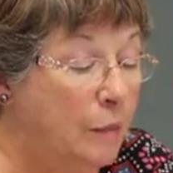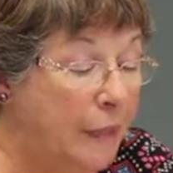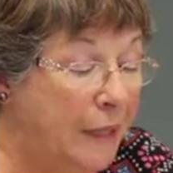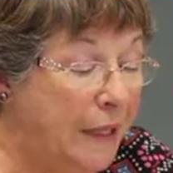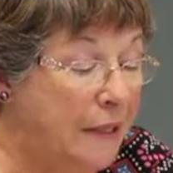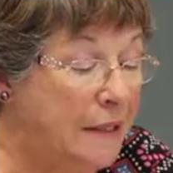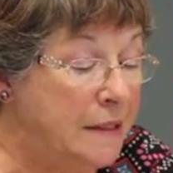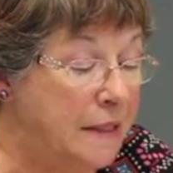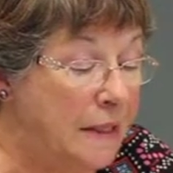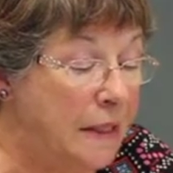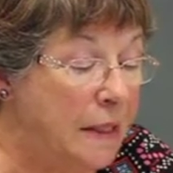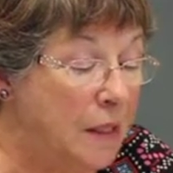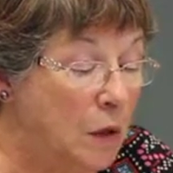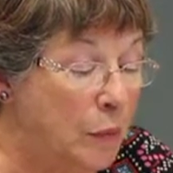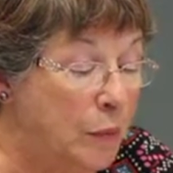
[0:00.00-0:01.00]
B and
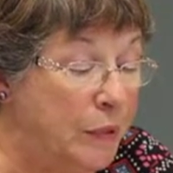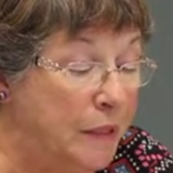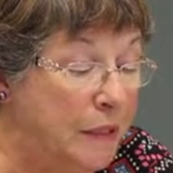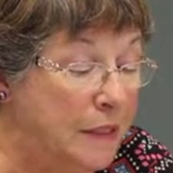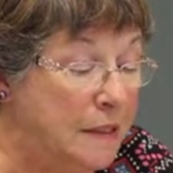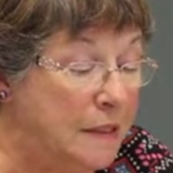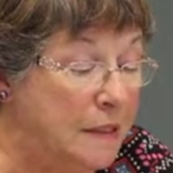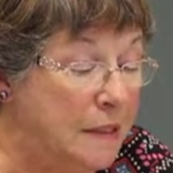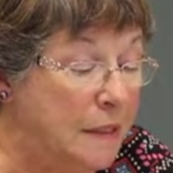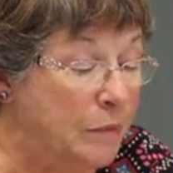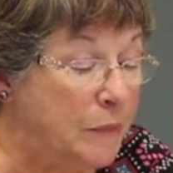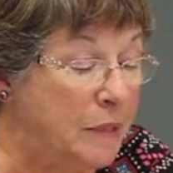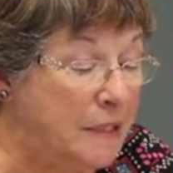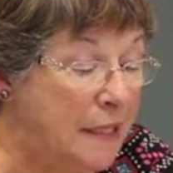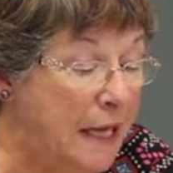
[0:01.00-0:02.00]
D companies
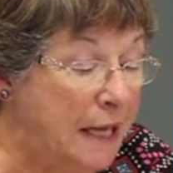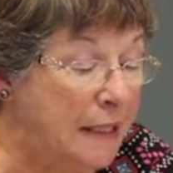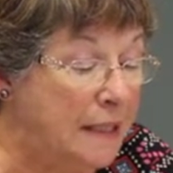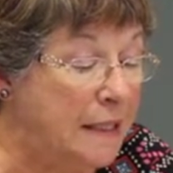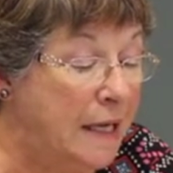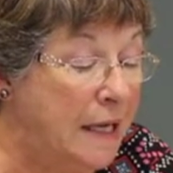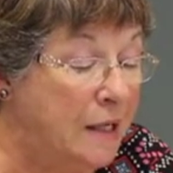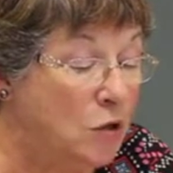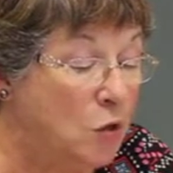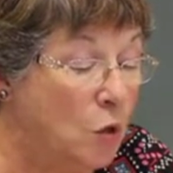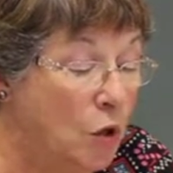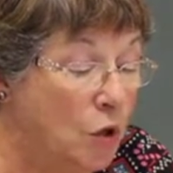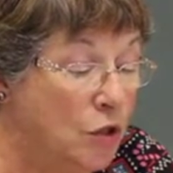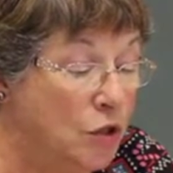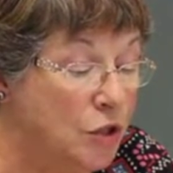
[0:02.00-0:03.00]
and battalion
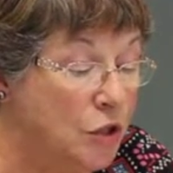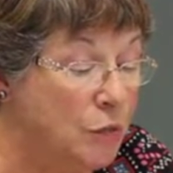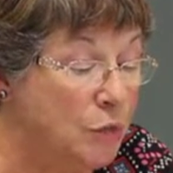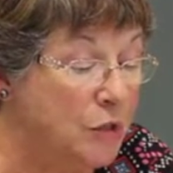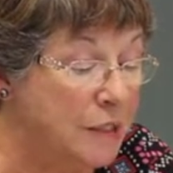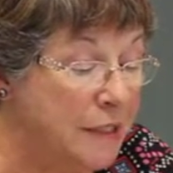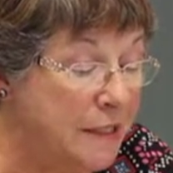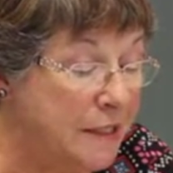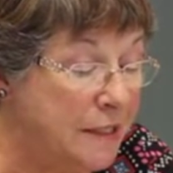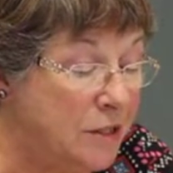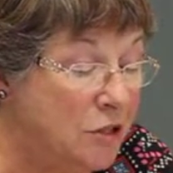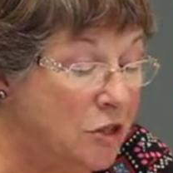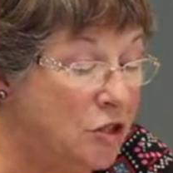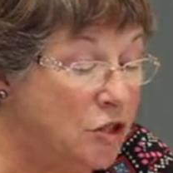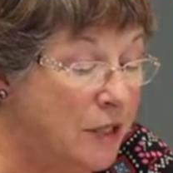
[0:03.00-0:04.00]
headquarters
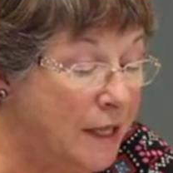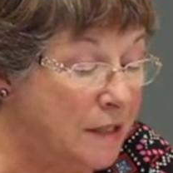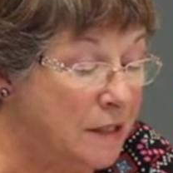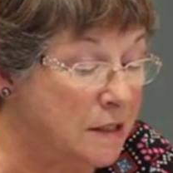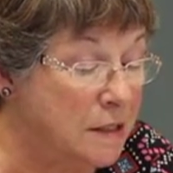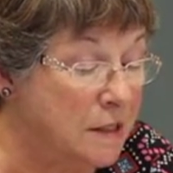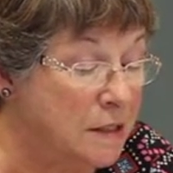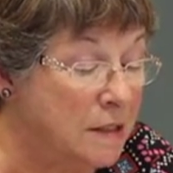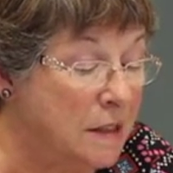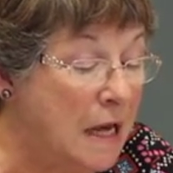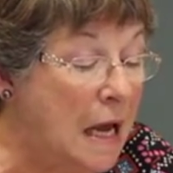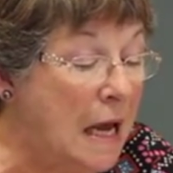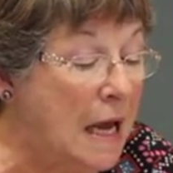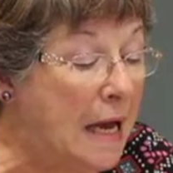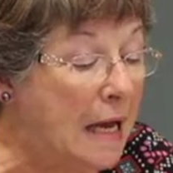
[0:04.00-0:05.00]
proceeded to shelters
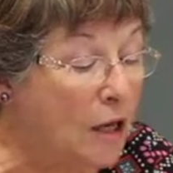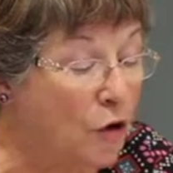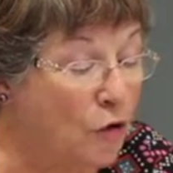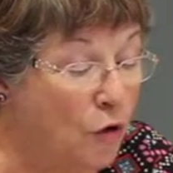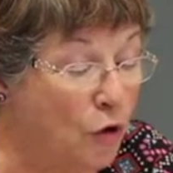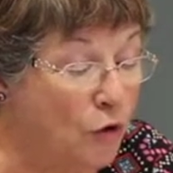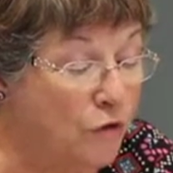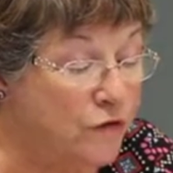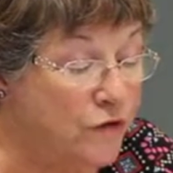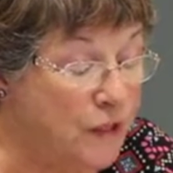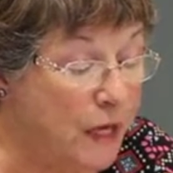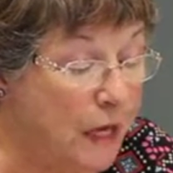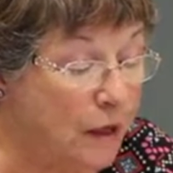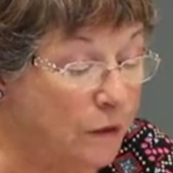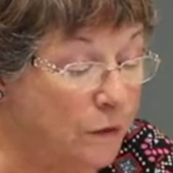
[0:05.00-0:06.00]
at
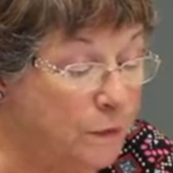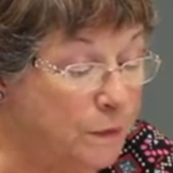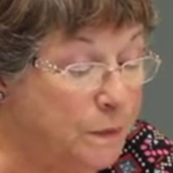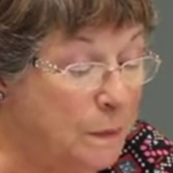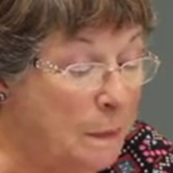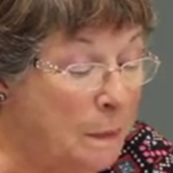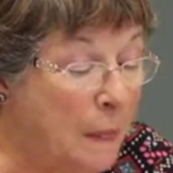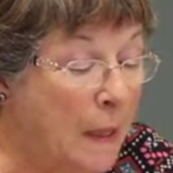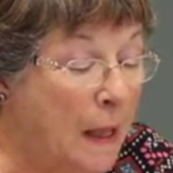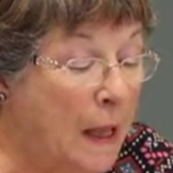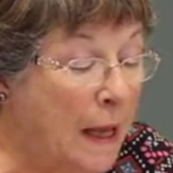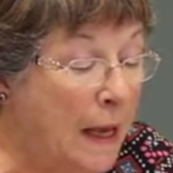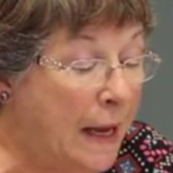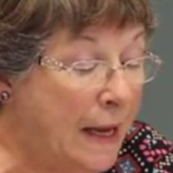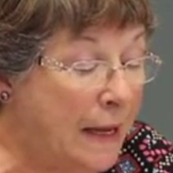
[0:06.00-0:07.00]
Grovetown.
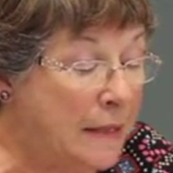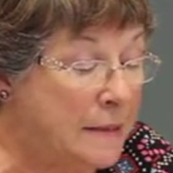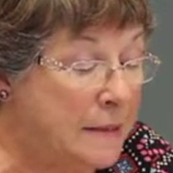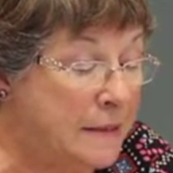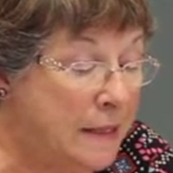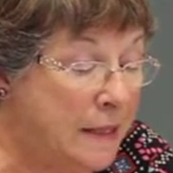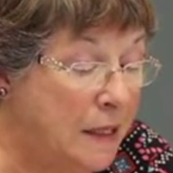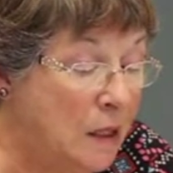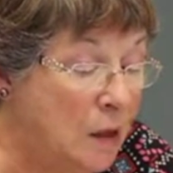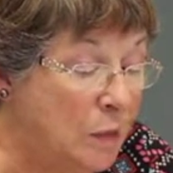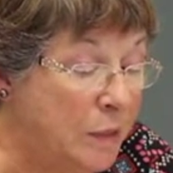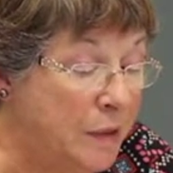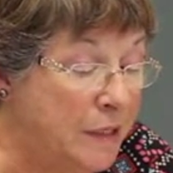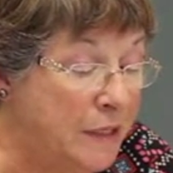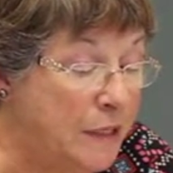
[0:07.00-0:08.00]
A and C
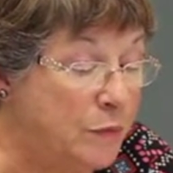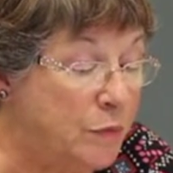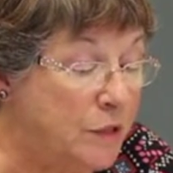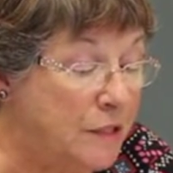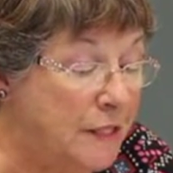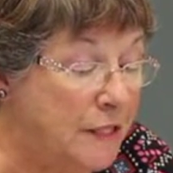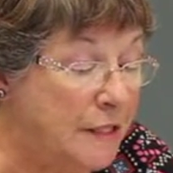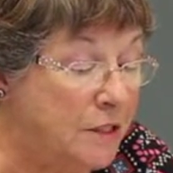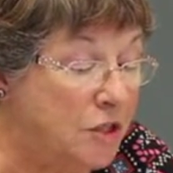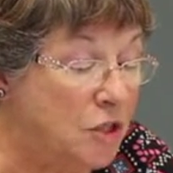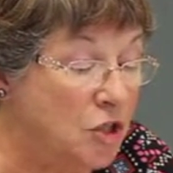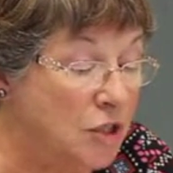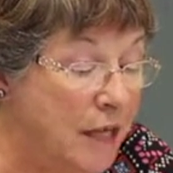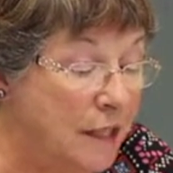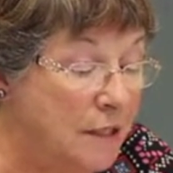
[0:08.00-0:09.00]
companies proceeded to
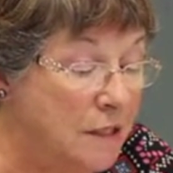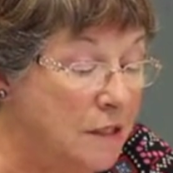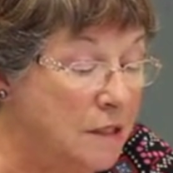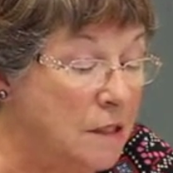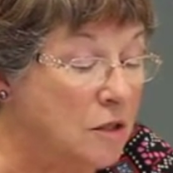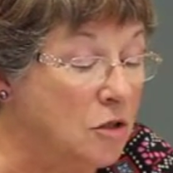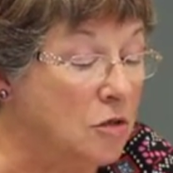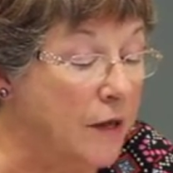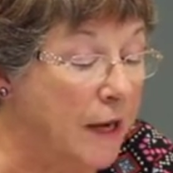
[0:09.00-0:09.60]
shelters at